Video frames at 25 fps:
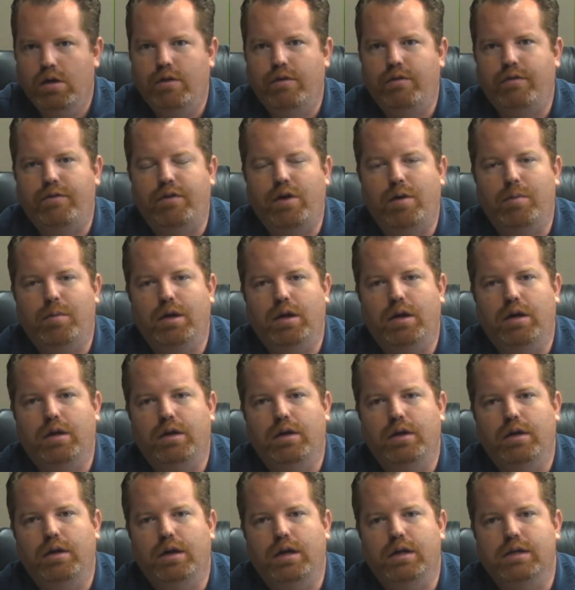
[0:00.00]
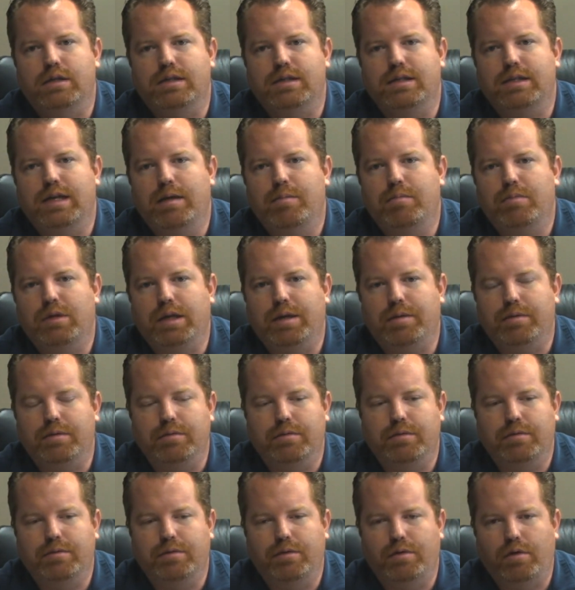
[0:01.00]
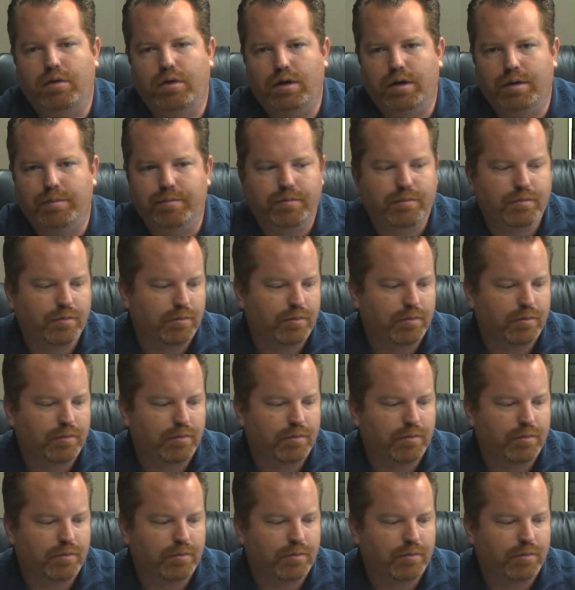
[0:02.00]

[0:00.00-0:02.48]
from a assembly or